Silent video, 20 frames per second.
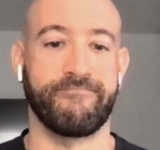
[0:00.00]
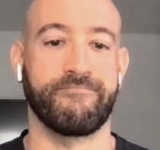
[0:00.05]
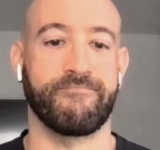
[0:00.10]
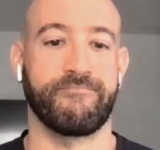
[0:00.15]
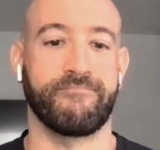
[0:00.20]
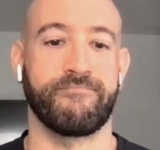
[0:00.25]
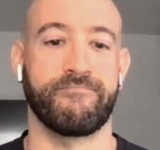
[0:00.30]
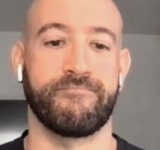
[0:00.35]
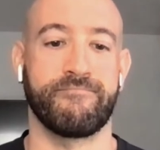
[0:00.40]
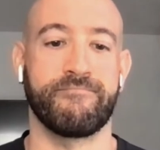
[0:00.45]

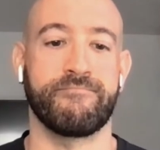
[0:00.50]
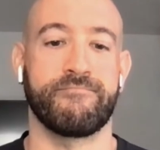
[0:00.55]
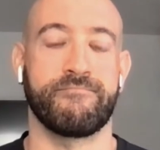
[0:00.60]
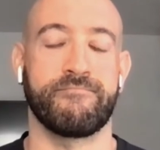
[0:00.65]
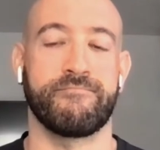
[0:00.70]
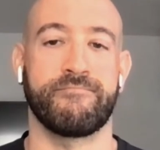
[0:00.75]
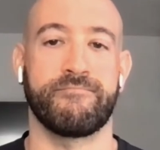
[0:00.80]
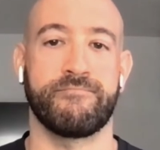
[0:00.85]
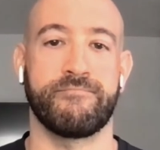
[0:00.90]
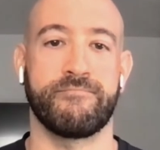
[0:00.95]

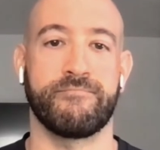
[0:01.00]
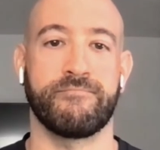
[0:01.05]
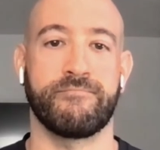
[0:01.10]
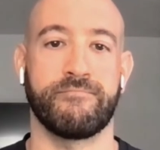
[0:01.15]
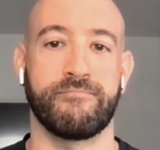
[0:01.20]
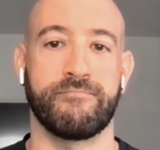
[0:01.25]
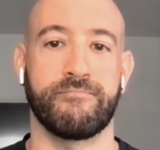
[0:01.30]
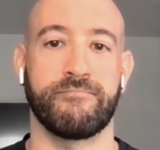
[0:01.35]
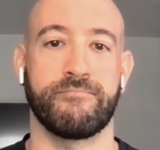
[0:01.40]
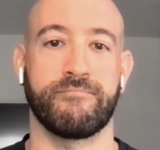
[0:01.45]

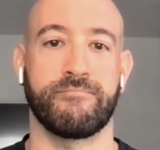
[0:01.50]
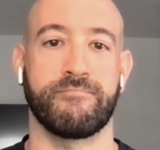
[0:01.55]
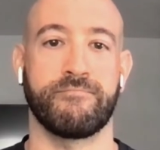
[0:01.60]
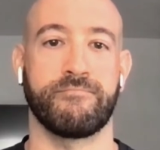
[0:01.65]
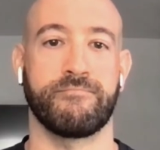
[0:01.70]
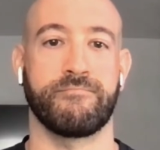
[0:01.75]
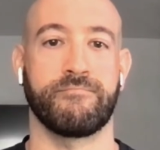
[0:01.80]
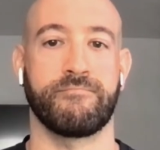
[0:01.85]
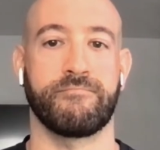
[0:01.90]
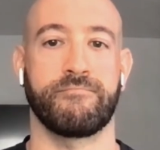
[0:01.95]

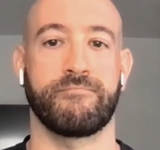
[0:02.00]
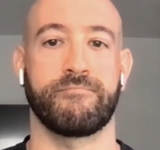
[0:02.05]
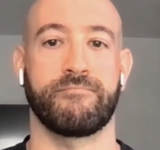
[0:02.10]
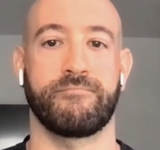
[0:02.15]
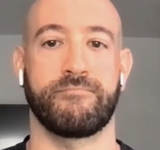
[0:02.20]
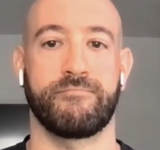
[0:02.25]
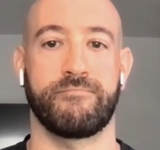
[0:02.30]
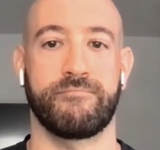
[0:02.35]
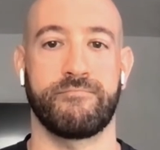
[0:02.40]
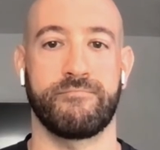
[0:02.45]

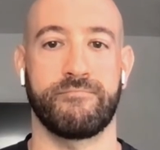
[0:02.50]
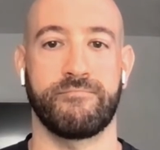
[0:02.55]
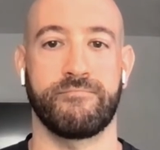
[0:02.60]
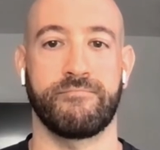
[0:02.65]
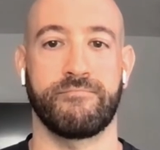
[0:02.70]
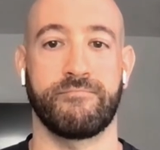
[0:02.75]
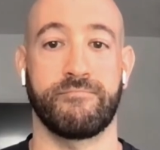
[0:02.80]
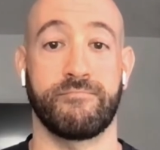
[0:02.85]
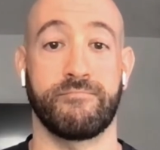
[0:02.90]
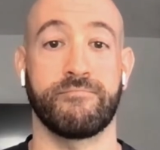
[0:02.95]

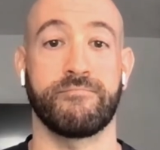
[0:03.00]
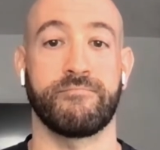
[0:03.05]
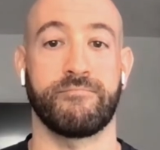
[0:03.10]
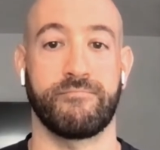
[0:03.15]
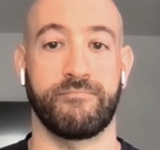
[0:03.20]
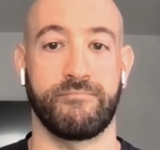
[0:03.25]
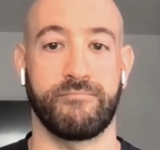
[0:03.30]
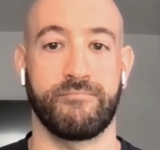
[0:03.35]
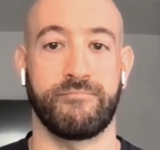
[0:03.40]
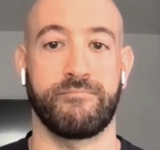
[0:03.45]

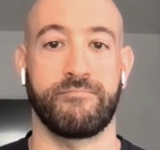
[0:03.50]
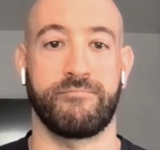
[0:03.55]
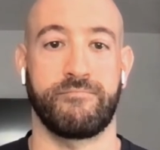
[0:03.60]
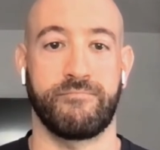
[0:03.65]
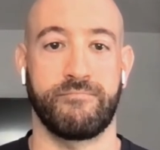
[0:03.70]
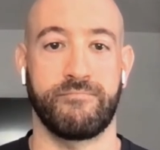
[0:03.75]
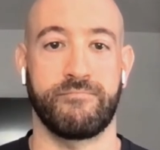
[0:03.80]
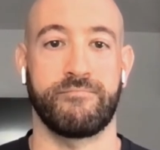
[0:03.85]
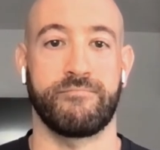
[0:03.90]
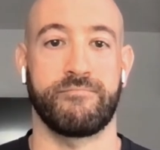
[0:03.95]

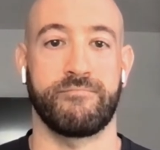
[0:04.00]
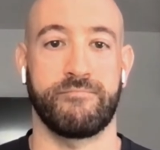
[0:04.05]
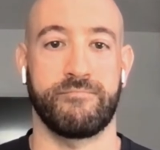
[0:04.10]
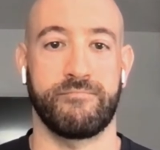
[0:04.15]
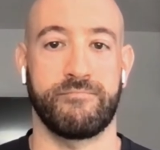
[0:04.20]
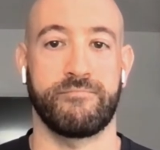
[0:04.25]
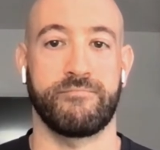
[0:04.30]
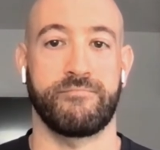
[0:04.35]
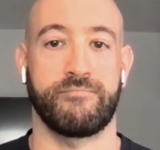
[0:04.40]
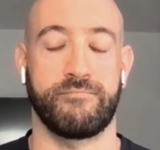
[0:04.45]

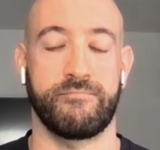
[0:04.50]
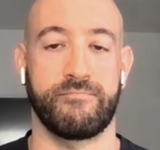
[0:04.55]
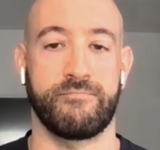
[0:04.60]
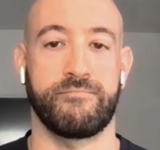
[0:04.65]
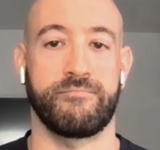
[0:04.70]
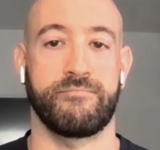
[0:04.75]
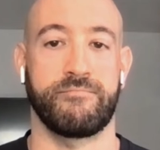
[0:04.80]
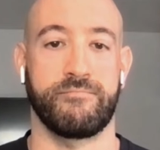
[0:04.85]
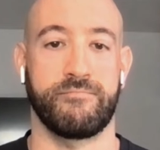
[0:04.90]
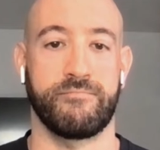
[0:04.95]

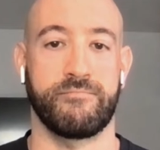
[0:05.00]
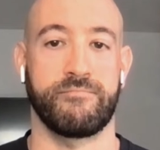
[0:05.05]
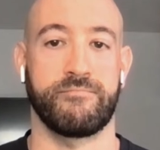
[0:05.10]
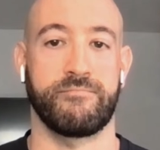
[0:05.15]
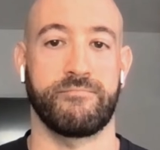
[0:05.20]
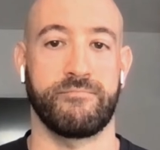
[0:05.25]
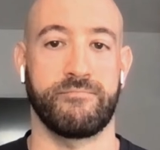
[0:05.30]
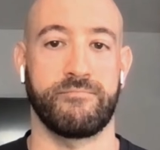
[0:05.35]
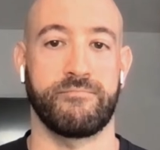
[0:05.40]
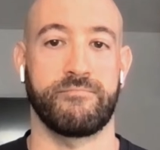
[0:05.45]

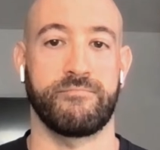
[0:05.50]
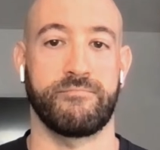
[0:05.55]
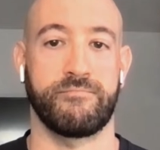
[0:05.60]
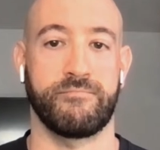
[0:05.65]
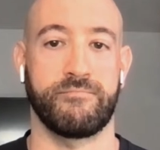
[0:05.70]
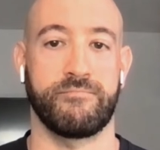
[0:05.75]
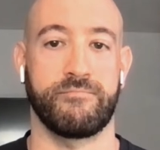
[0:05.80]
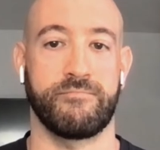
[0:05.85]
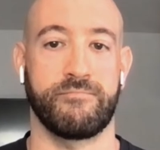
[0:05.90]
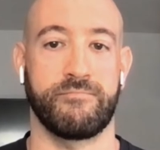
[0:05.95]

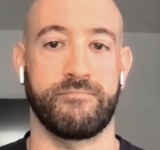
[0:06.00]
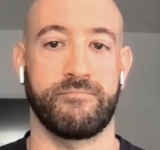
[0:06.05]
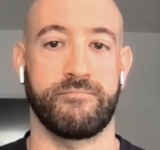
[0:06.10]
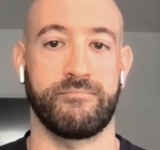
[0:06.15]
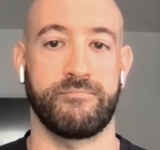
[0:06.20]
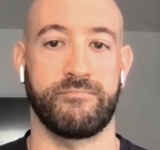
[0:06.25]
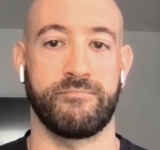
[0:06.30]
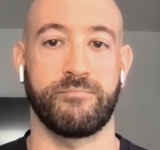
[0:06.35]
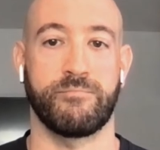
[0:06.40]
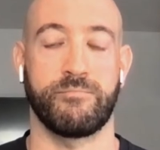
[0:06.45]

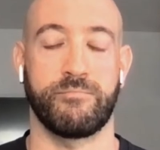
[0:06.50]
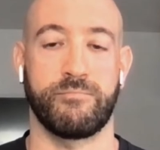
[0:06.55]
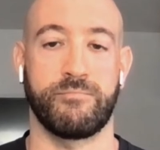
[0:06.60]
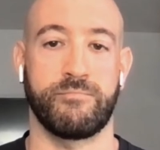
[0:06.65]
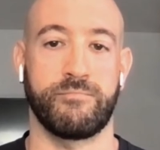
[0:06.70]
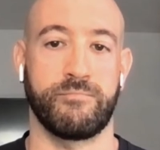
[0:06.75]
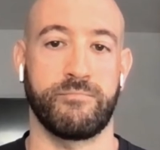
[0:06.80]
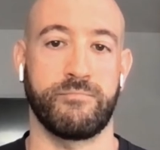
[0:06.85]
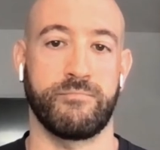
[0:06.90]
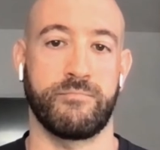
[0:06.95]

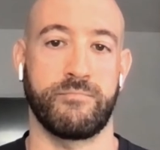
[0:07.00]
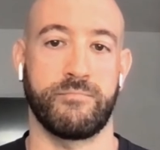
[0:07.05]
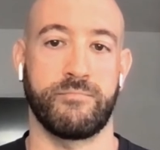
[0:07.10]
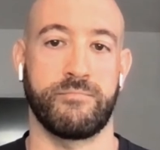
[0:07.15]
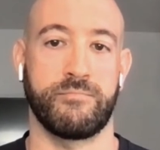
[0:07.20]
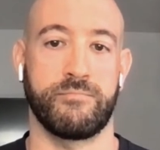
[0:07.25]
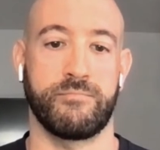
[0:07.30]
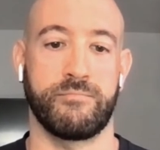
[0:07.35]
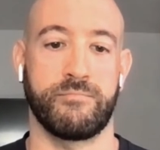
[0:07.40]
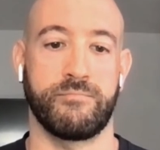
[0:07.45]

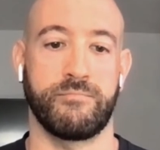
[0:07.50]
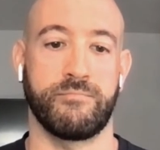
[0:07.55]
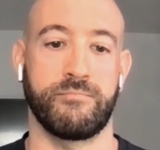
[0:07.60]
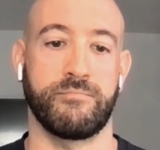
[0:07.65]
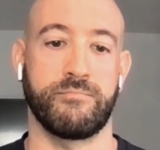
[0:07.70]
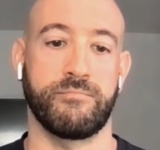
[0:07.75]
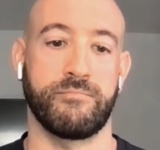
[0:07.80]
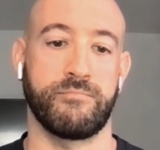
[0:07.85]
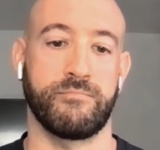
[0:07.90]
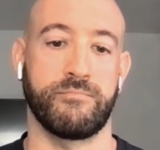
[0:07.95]
No words are spoken by the person on screen.